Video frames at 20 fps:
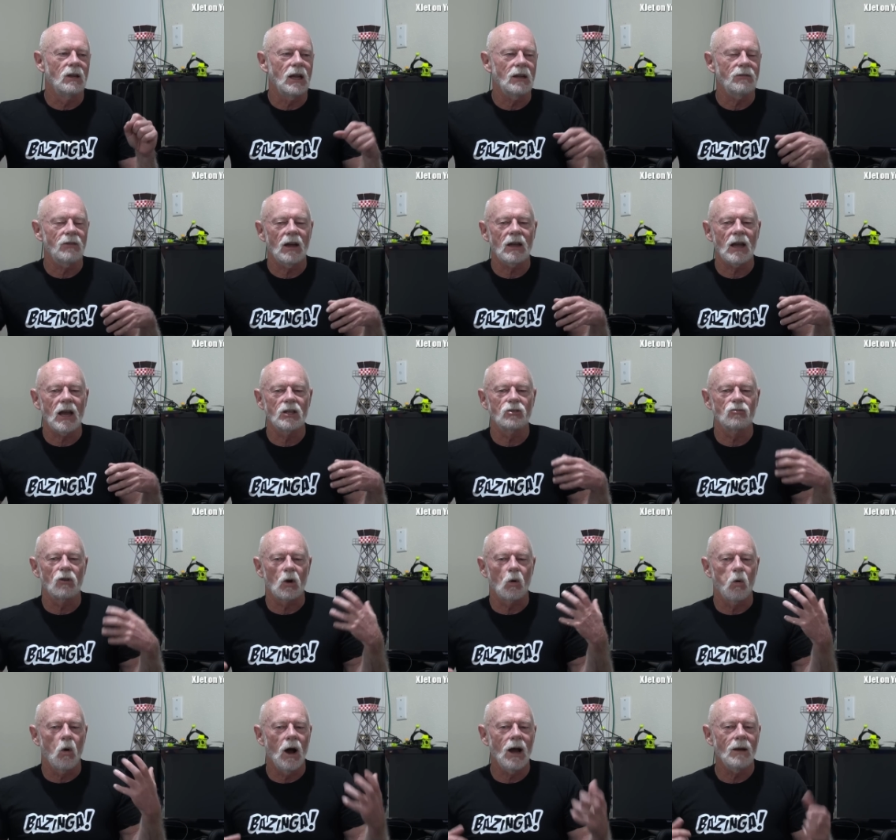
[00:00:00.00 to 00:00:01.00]
FAA's
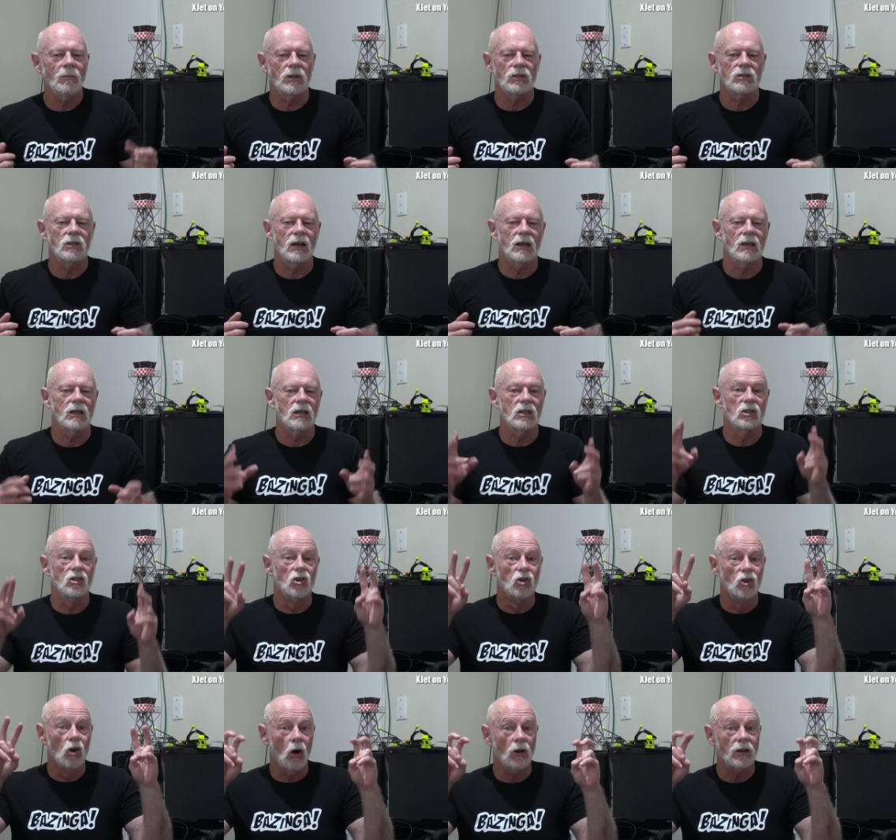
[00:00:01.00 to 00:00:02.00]
requirements that it is
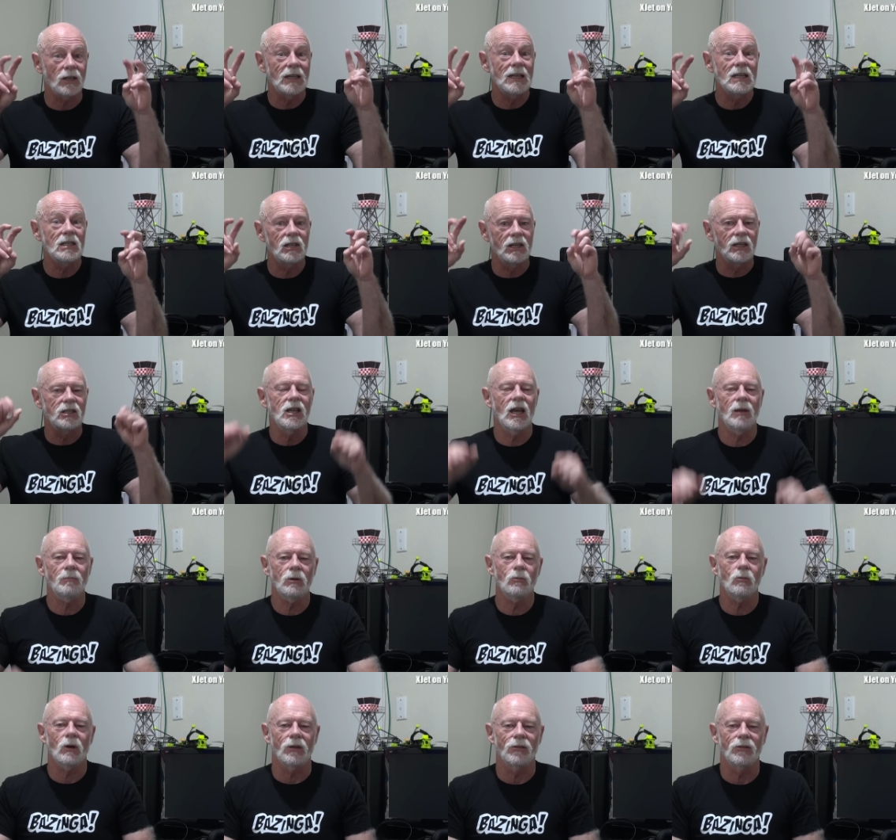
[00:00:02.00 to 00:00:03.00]
not easily
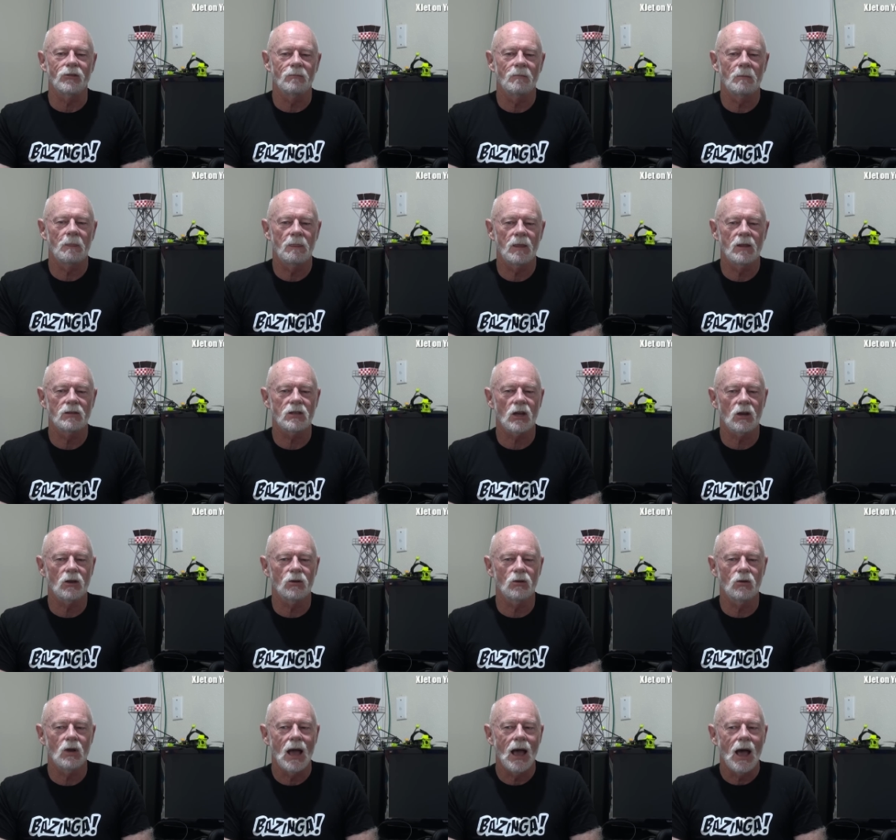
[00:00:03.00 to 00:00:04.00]
tampered with.
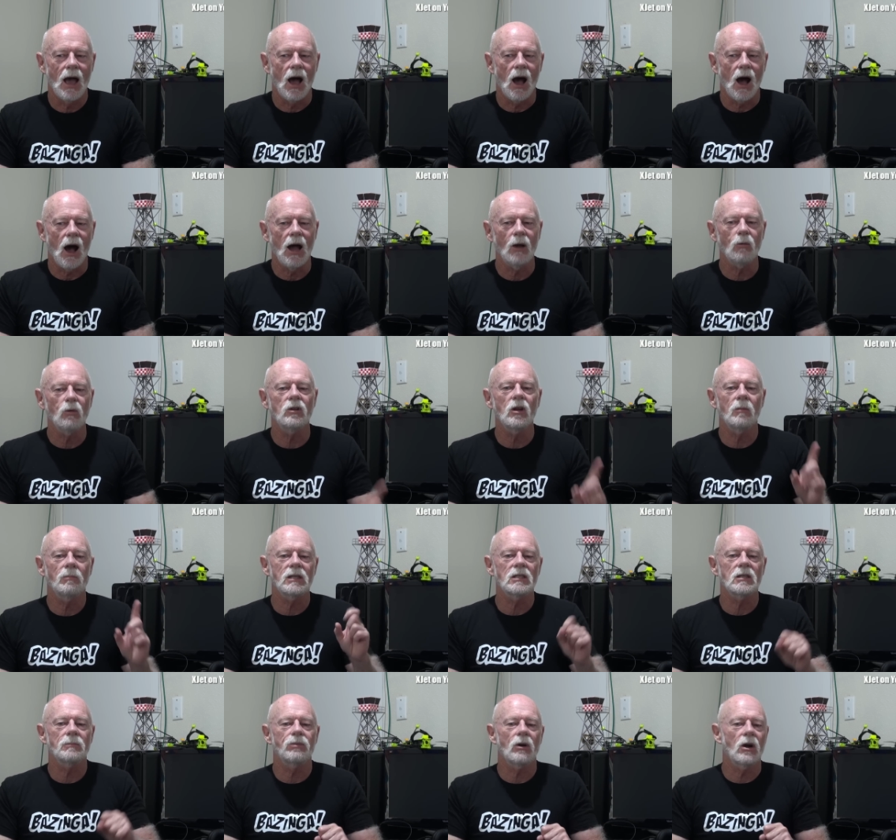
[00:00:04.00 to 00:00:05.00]
So I would not
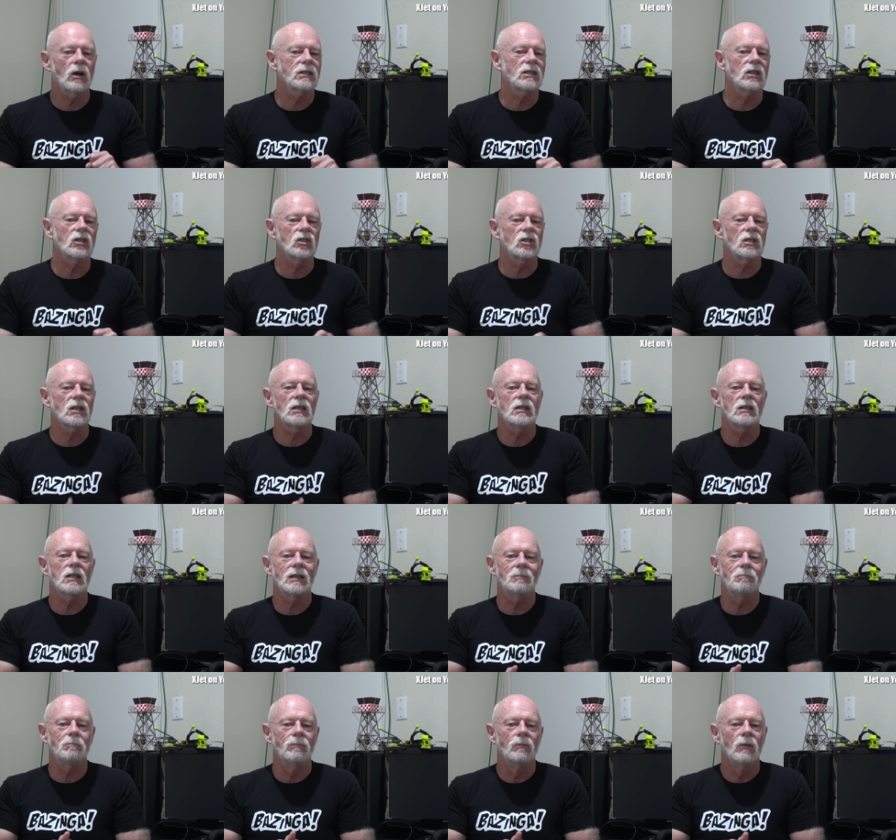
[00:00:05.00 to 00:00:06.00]
be surprised to see
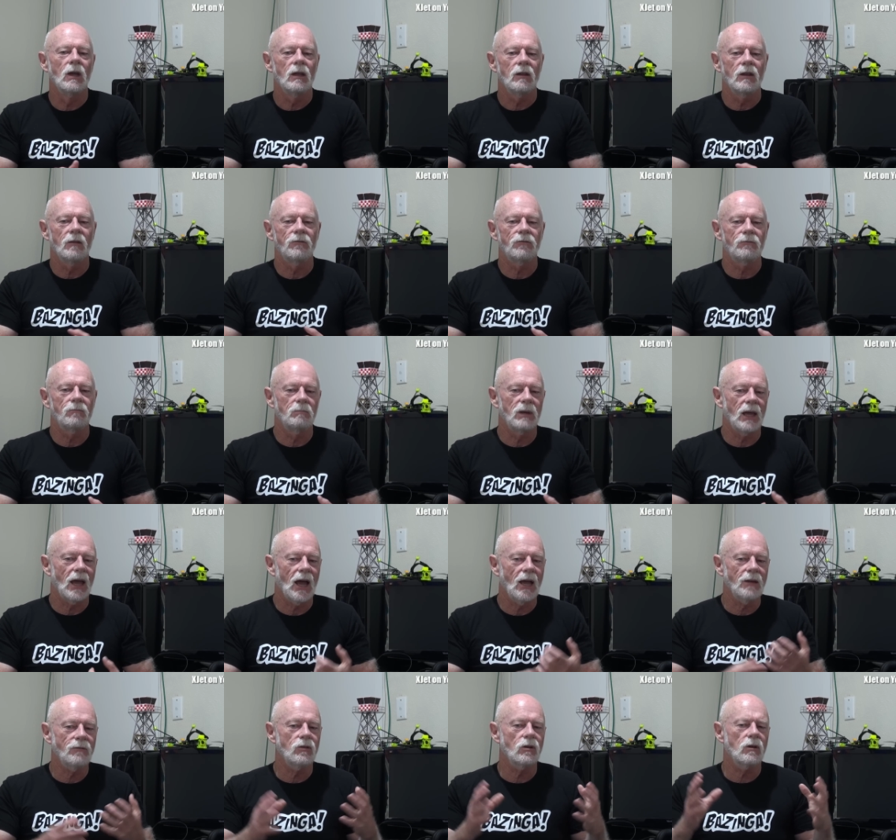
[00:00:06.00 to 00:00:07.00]
the
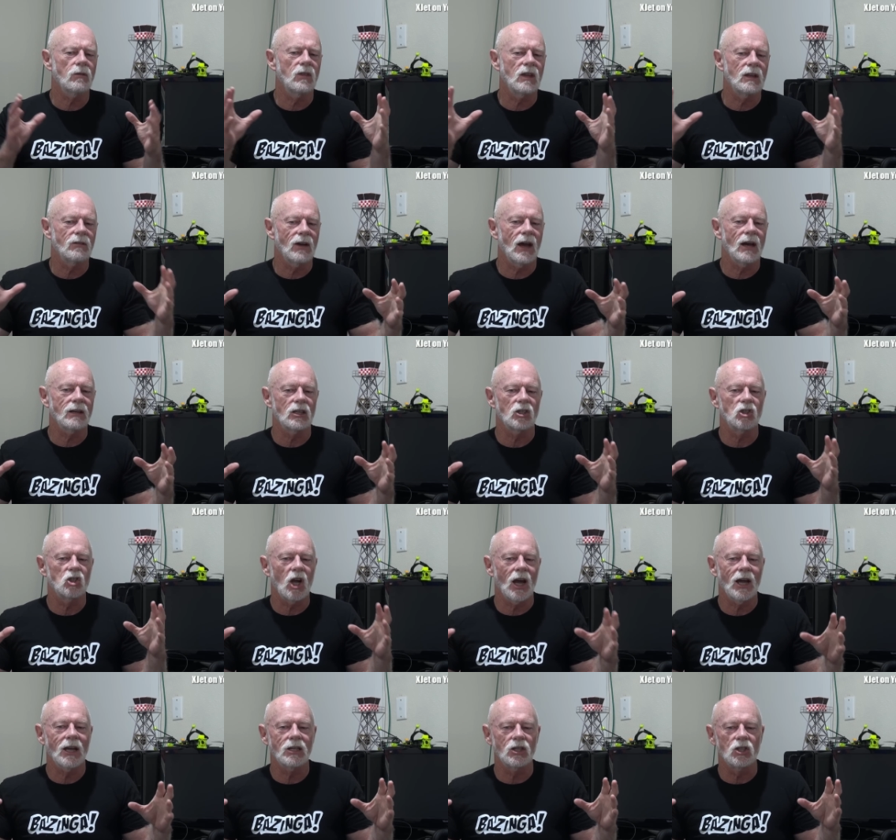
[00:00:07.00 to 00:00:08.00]
behavior of the Avata
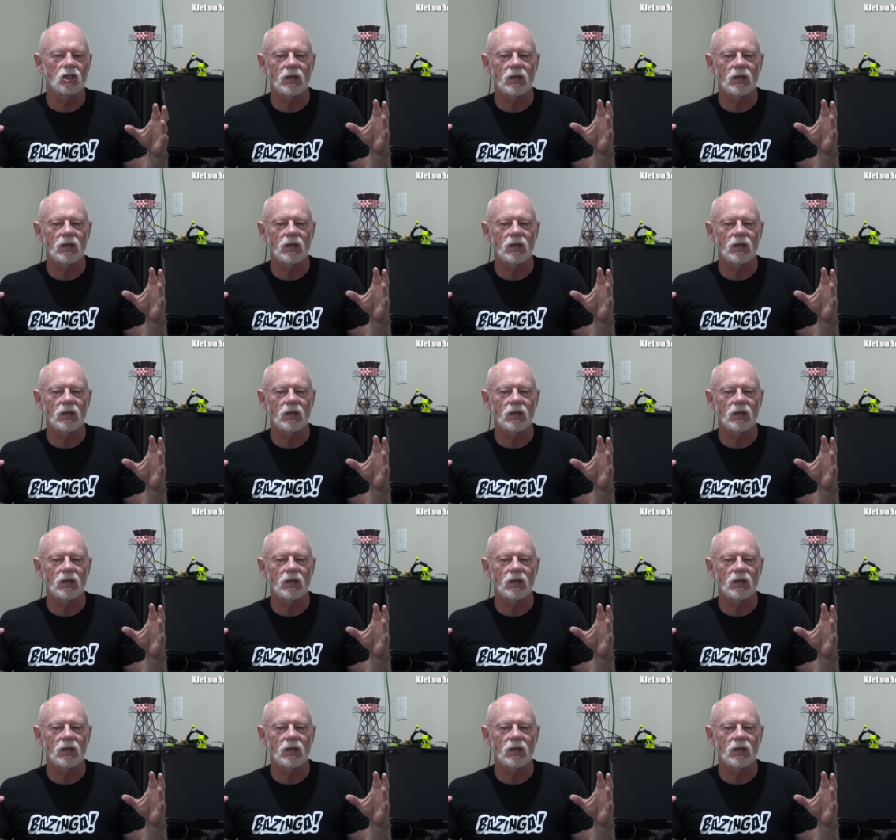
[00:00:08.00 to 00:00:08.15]
change